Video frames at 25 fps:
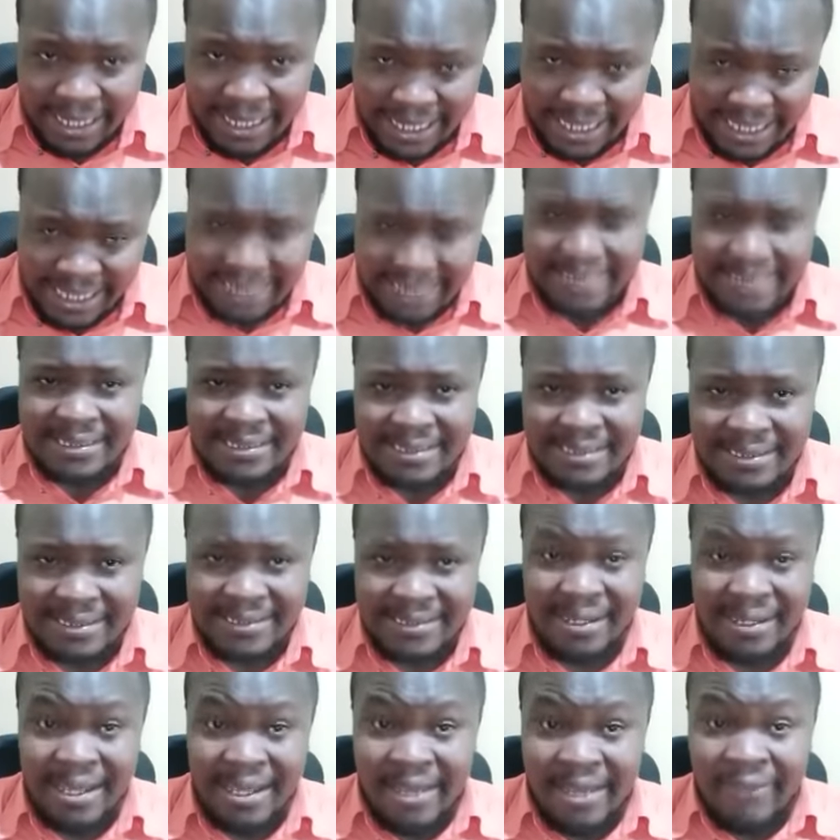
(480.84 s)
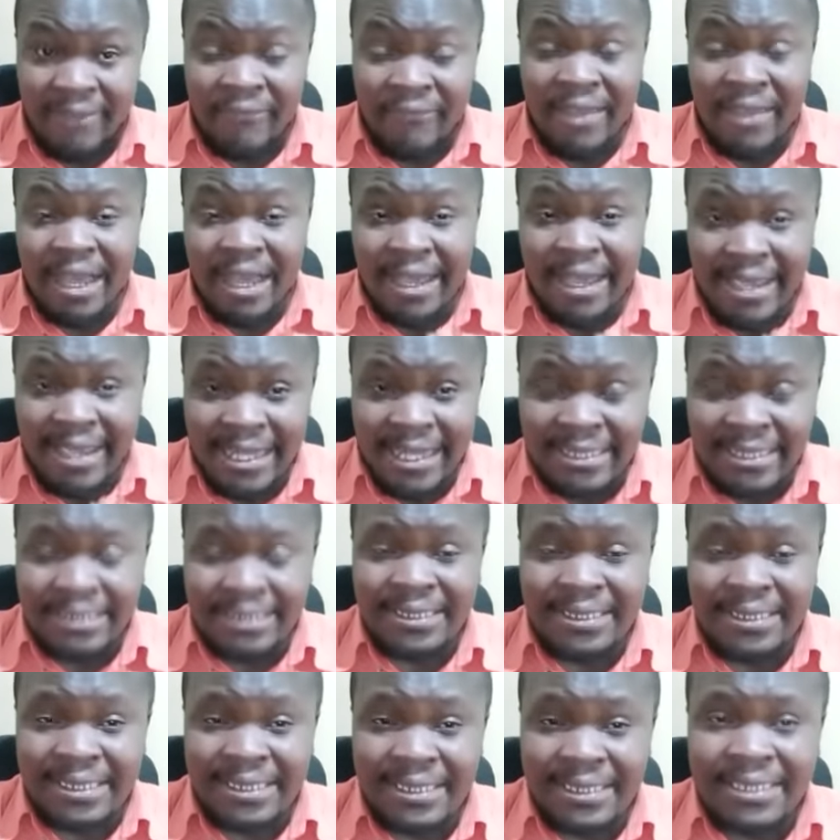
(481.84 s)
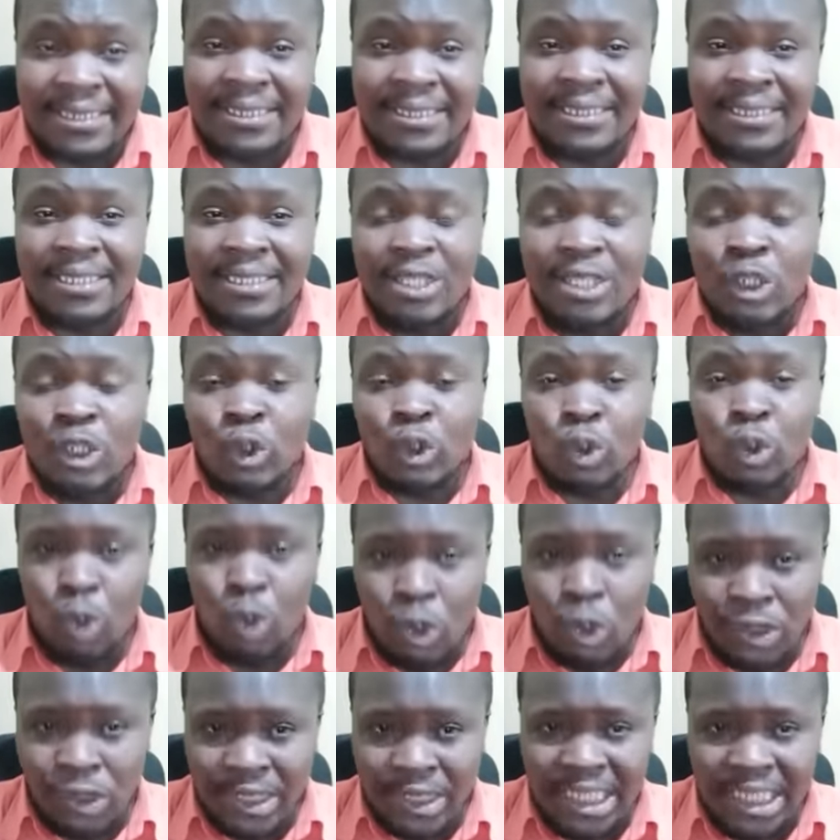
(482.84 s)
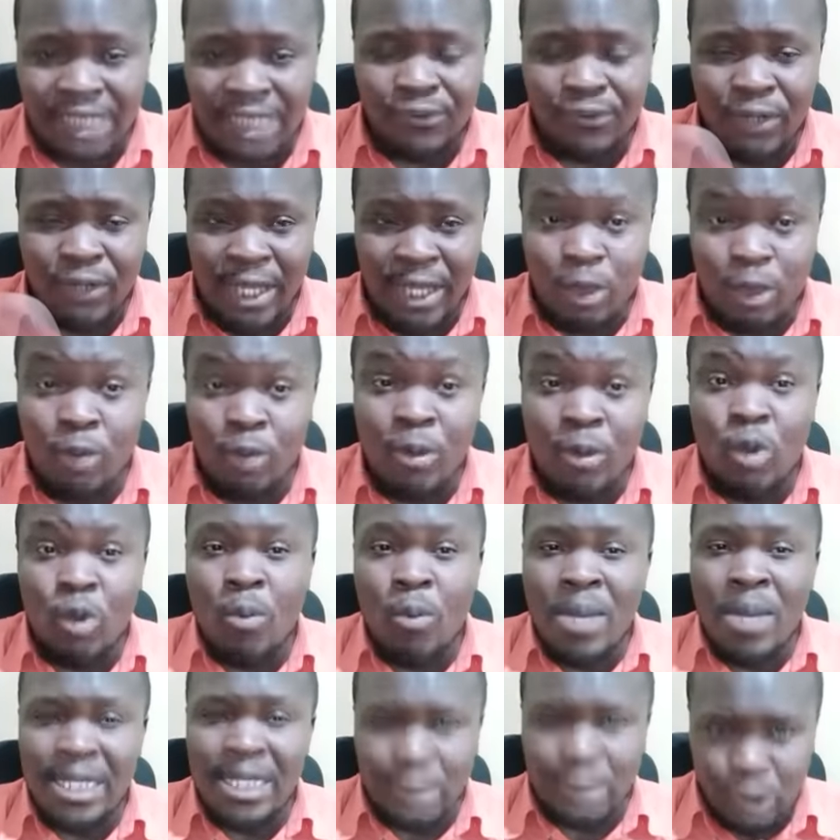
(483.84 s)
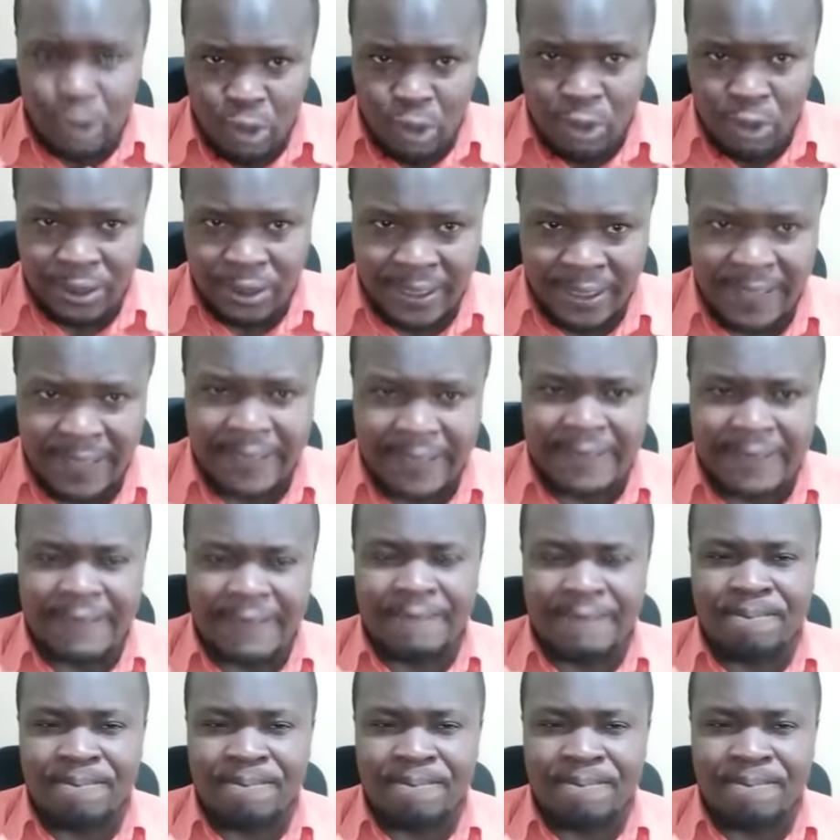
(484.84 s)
declared their interest to contest for Nairobi gubernatorial seat,